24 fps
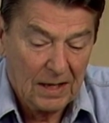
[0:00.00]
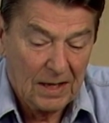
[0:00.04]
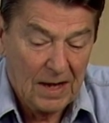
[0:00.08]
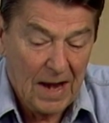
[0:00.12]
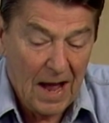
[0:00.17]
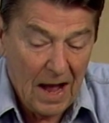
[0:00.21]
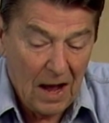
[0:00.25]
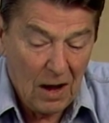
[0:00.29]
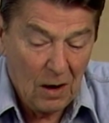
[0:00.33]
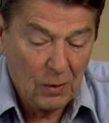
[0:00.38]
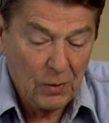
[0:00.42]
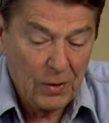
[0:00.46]

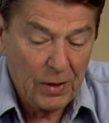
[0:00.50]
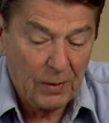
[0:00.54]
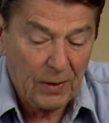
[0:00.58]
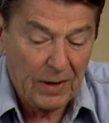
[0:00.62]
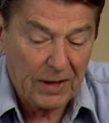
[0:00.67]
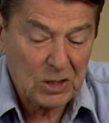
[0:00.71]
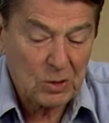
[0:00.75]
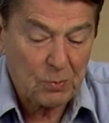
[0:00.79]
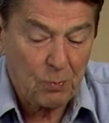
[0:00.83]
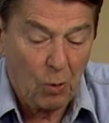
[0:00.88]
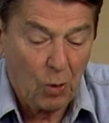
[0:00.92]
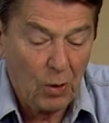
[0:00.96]
Now they're
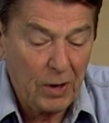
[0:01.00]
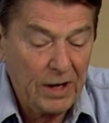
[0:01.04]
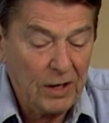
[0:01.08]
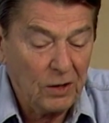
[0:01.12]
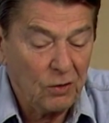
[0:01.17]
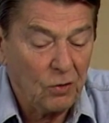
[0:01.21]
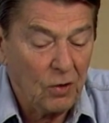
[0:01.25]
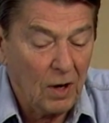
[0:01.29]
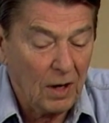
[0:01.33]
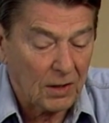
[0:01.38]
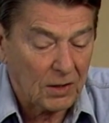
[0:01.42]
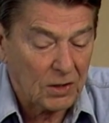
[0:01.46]
exporting
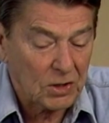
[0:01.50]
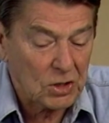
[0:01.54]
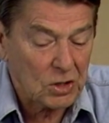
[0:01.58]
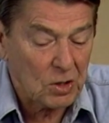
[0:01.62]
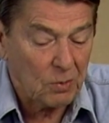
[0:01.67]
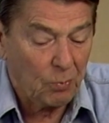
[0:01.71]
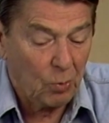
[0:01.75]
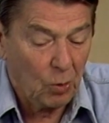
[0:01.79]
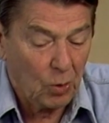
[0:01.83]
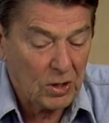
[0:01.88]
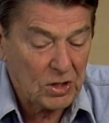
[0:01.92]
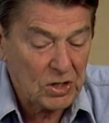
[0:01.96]
drugs
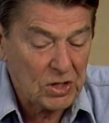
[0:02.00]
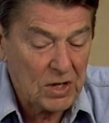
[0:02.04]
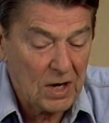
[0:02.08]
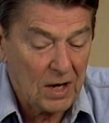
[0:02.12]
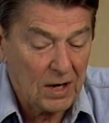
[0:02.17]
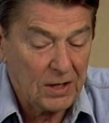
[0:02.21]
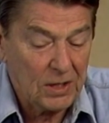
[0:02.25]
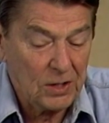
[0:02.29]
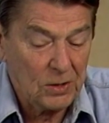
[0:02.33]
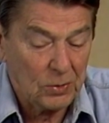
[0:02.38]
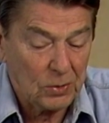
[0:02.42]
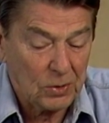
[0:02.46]
to poison
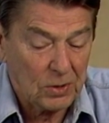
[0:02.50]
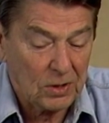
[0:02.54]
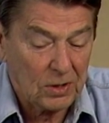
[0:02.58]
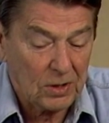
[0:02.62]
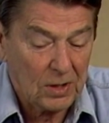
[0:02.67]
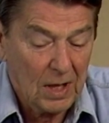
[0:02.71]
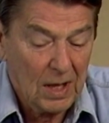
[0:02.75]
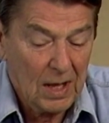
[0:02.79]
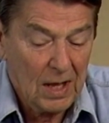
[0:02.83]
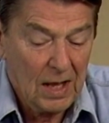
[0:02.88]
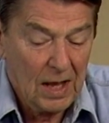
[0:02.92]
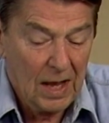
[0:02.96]
our
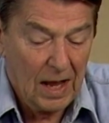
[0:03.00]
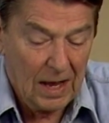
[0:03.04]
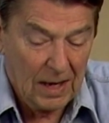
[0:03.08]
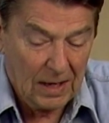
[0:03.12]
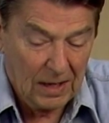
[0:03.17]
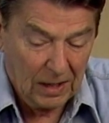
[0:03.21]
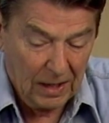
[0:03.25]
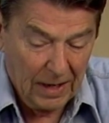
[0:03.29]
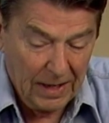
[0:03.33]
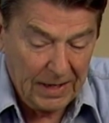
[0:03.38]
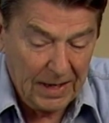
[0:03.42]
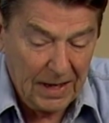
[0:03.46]
youth
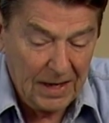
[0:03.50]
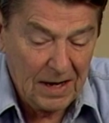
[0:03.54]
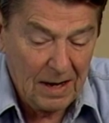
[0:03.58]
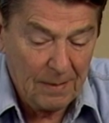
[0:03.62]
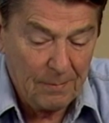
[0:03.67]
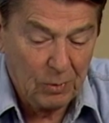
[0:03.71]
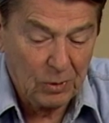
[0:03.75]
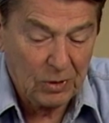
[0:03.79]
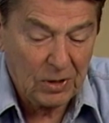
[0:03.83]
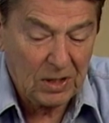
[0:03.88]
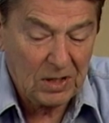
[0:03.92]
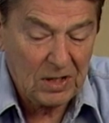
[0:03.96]
and linking
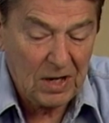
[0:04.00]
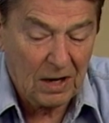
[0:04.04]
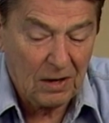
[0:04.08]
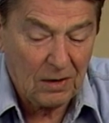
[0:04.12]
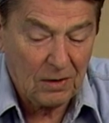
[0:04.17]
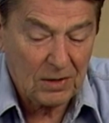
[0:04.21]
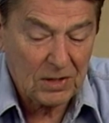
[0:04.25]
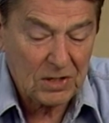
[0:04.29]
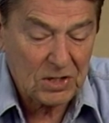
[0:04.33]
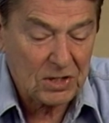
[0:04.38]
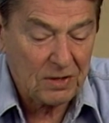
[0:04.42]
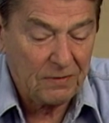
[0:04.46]
up with the
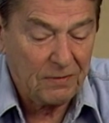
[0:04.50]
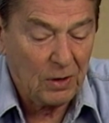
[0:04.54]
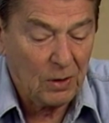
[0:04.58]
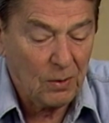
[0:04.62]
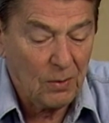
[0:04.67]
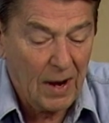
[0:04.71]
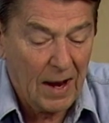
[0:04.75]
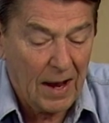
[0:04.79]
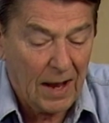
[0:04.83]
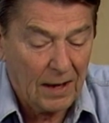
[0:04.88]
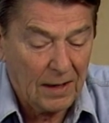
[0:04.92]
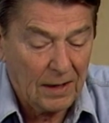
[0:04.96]
terrorists of
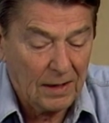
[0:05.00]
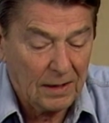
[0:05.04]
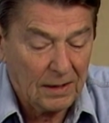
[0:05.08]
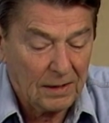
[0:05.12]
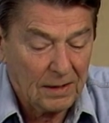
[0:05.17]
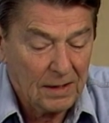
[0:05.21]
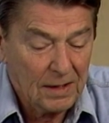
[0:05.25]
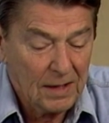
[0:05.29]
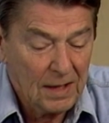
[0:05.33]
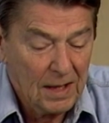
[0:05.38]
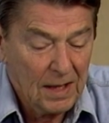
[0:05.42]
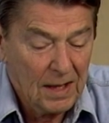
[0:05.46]
Iran,
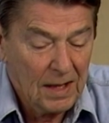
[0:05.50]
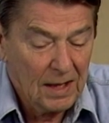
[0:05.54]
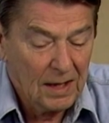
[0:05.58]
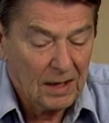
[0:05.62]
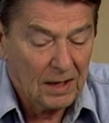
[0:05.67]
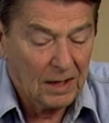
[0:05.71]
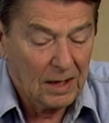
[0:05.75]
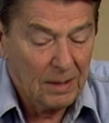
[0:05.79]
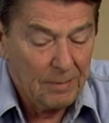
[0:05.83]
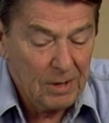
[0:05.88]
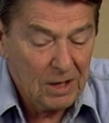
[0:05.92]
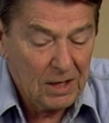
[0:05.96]

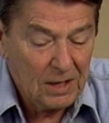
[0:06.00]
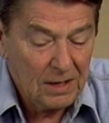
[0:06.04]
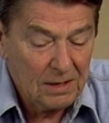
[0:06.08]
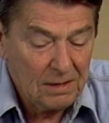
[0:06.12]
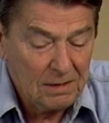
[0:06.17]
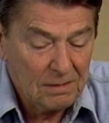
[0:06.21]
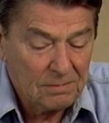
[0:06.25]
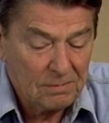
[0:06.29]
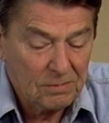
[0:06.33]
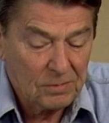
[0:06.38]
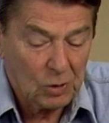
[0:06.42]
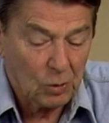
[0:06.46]

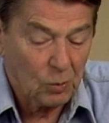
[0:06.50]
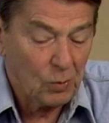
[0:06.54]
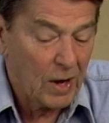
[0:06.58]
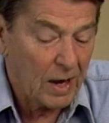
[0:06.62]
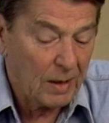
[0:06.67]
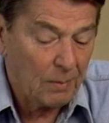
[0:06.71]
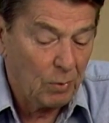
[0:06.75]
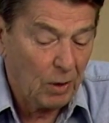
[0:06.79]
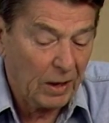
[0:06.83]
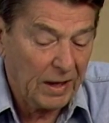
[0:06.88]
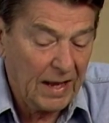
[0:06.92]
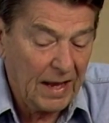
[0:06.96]
Libya, the
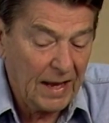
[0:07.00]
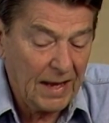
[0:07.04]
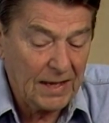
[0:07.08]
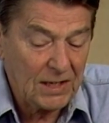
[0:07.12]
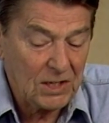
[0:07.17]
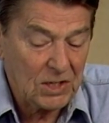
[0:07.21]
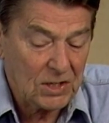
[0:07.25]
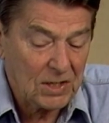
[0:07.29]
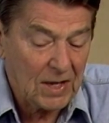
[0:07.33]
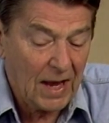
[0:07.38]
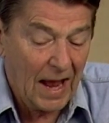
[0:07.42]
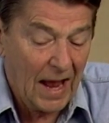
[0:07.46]
Red
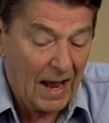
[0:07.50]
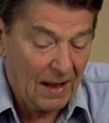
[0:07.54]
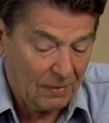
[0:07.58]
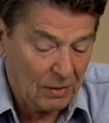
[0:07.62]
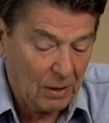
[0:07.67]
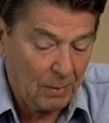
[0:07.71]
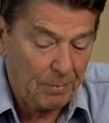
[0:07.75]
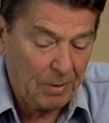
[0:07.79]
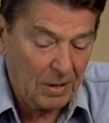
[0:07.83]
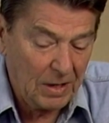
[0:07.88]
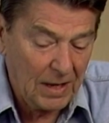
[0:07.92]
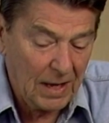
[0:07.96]
Brigades,
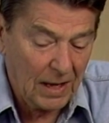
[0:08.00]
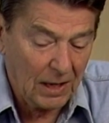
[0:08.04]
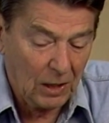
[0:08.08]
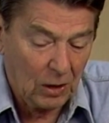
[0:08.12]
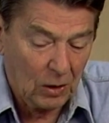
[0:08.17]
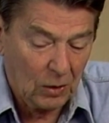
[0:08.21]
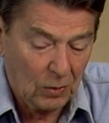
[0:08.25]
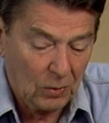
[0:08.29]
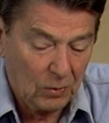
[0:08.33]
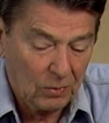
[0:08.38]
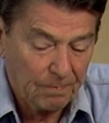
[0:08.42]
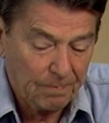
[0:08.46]
and the P L
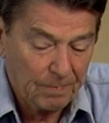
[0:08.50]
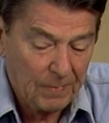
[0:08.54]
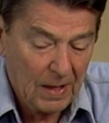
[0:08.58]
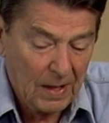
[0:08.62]
O.